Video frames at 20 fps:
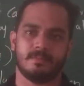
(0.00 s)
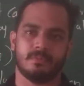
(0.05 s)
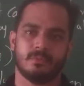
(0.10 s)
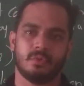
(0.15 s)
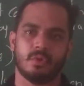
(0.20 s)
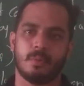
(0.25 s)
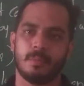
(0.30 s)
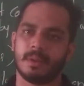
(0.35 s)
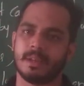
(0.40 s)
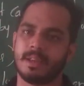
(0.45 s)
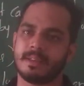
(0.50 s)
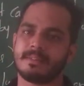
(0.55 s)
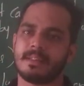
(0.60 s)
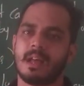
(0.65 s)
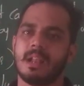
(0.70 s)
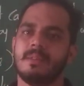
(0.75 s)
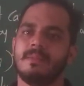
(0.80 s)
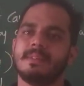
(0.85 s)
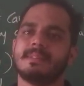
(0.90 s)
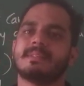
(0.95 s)
Noble gas
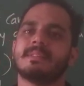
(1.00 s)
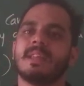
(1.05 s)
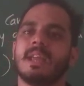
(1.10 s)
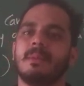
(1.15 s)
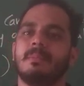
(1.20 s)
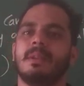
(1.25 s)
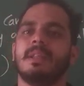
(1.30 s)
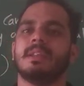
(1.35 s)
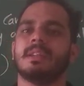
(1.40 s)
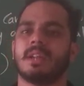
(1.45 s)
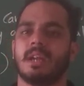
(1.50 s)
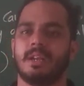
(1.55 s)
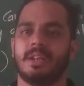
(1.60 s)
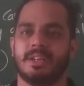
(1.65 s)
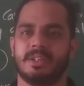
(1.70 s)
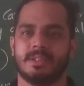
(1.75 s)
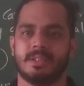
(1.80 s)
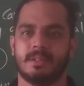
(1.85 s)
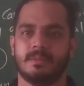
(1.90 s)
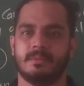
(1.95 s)
always stable in
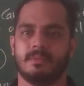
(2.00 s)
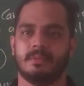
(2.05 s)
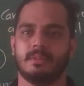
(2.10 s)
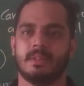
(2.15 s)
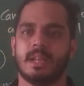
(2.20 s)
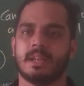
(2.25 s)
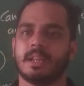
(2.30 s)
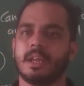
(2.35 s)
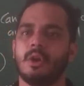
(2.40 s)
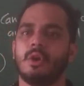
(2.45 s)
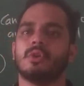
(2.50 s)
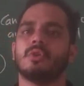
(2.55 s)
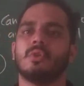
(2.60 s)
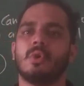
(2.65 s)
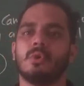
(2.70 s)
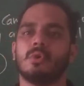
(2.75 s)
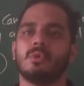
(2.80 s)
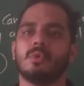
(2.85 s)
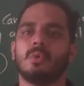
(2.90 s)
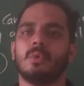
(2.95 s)
condition, that cannot go
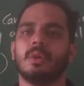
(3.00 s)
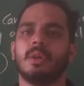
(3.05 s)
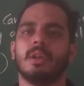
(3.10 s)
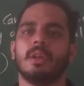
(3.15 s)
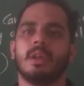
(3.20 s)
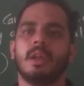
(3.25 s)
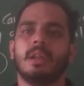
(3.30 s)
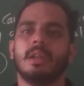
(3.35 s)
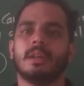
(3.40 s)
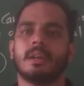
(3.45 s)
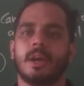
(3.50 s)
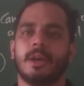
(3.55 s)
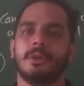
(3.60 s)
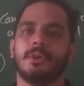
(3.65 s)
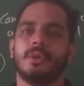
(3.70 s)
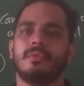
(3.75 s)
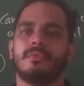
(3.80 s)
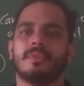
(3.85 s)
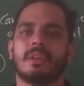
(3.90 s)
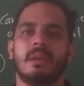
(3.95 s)
to any kind
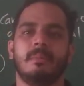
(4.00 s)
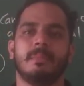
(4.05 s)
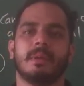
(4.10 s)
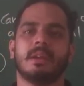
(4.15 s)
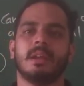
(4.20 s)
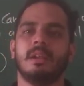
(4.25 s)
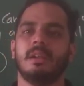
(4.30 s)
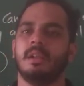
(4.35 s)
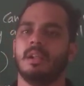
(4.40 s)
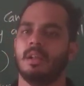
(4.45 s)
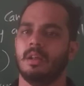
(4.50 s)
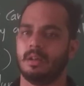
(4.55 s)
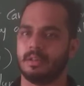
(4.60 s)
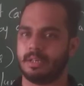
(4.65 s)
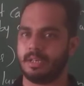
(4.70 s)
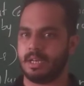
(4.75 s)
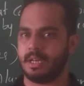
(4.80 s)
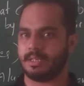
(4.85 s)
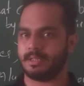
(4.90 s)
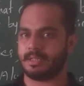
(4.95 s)
of chemical
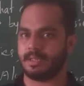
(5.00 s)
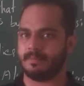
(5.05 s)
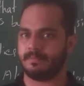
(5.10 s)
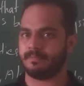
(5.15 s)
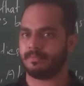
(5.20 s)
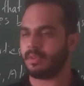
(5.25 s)
reaction.